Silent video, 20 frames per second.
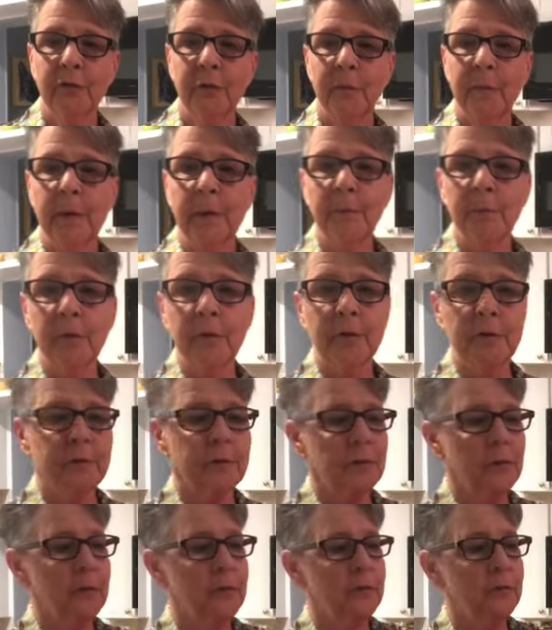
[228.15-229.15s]
Remember, the
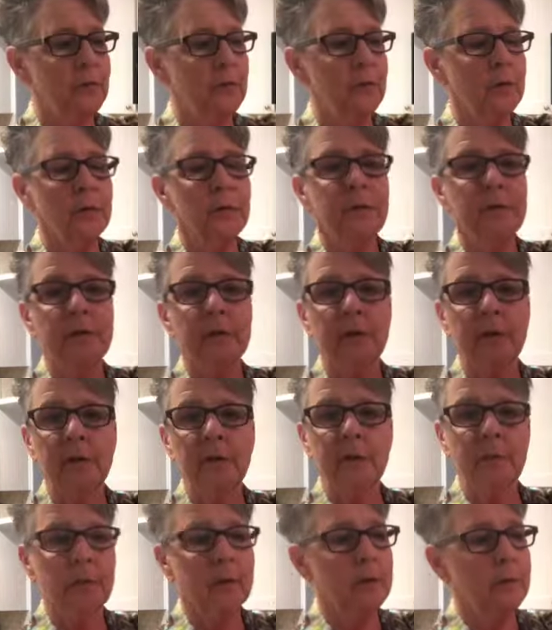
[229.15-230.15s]
first row
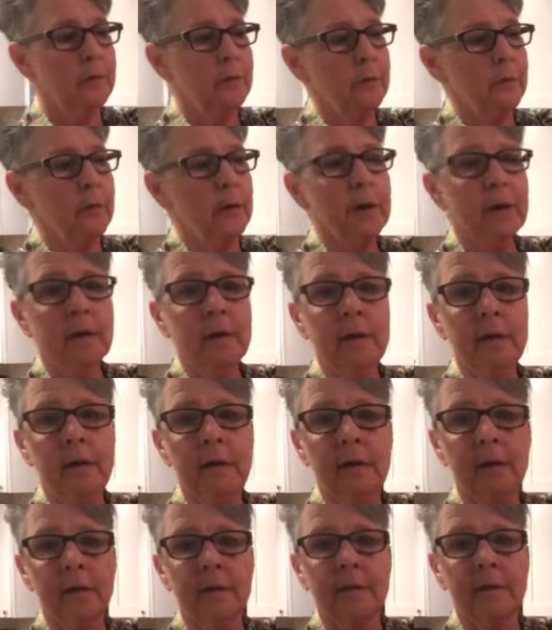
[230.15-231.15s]
started with red,
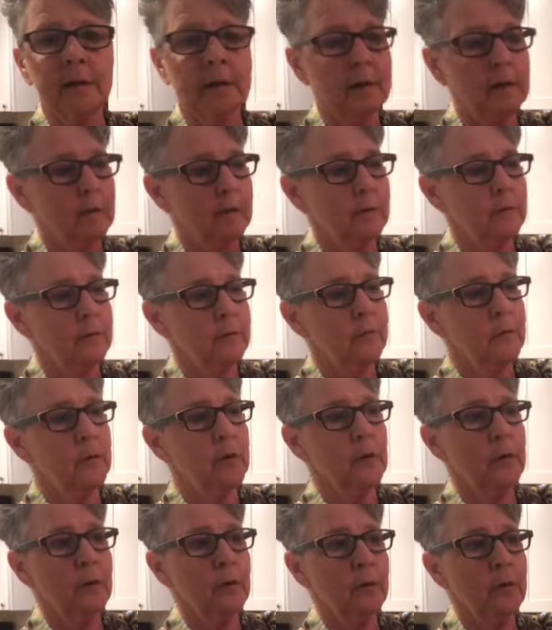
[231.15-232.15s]
second
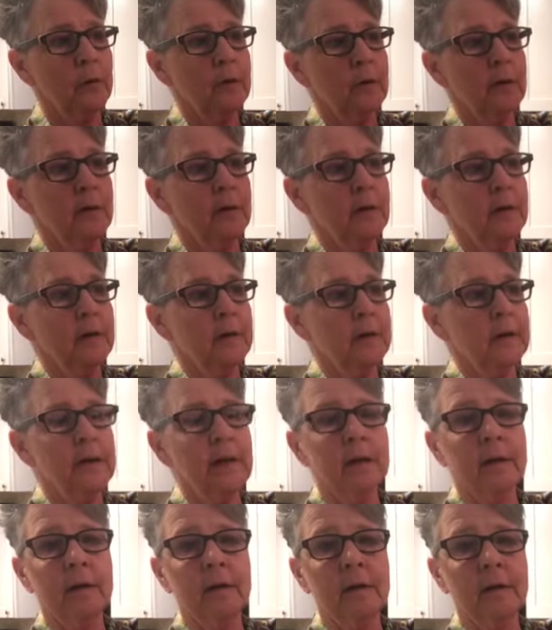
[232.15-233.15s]
row
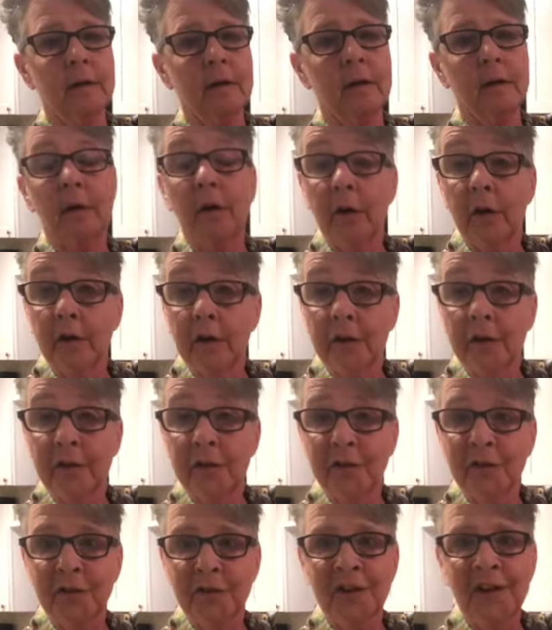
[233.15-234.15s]

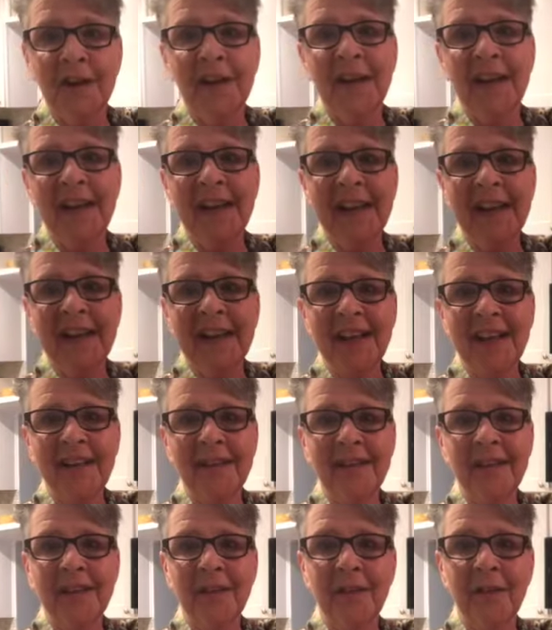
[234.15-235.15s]
orange,
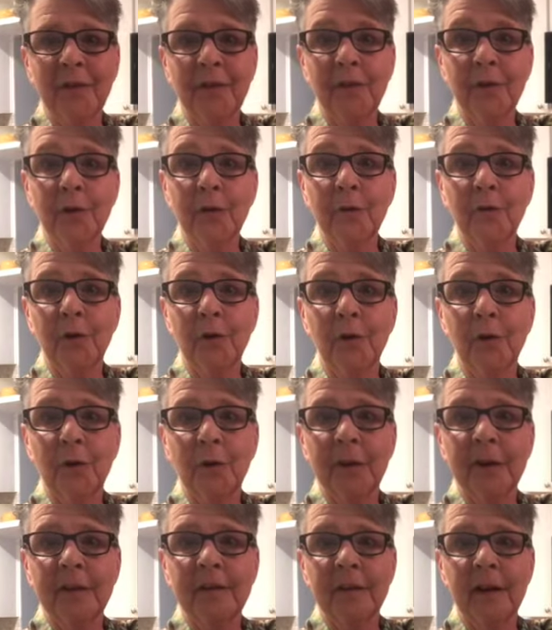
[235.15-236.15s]
and the third row
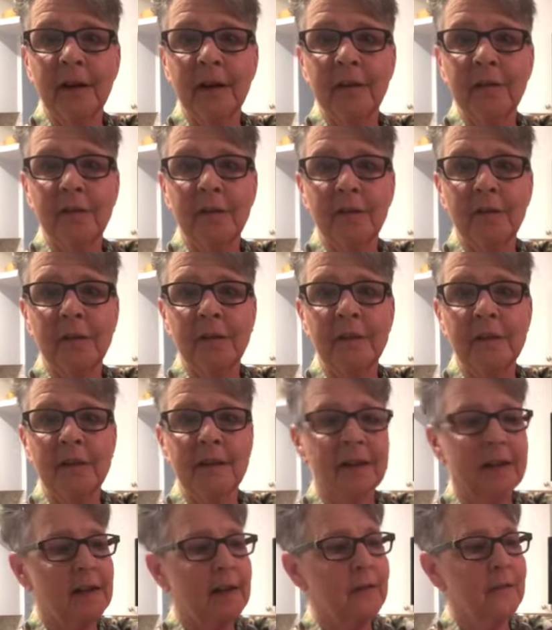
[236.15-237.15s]
that ties everything
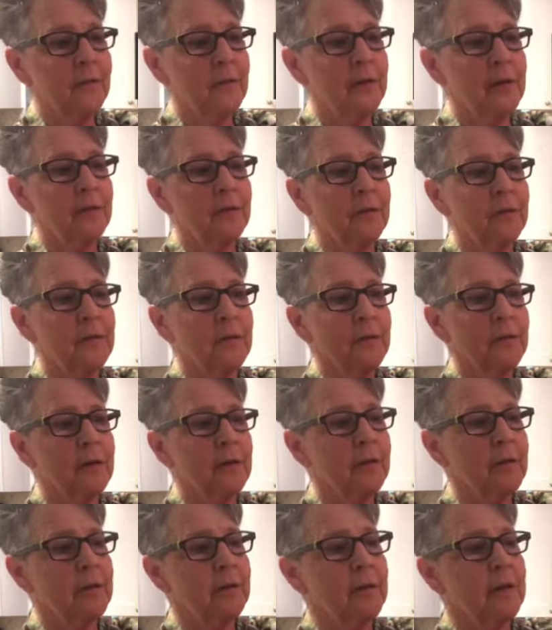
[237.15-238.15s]
together and fills
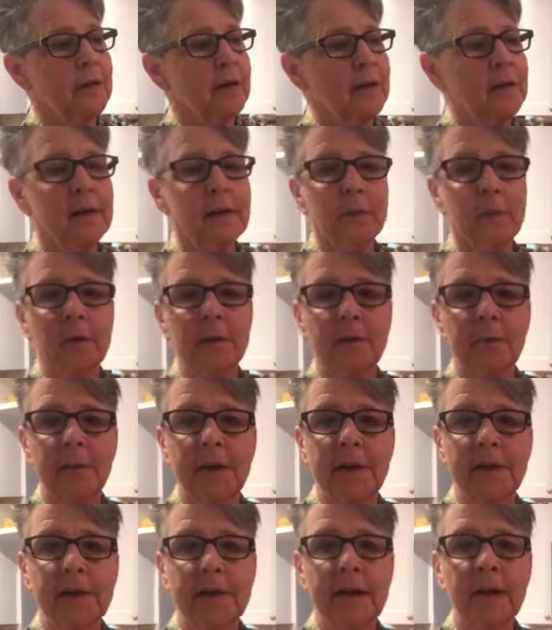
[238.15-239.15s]
everything in was my
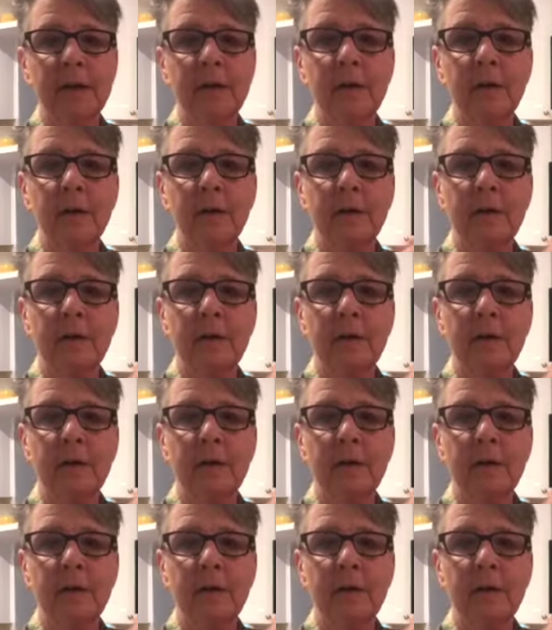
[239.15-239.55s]
yellow.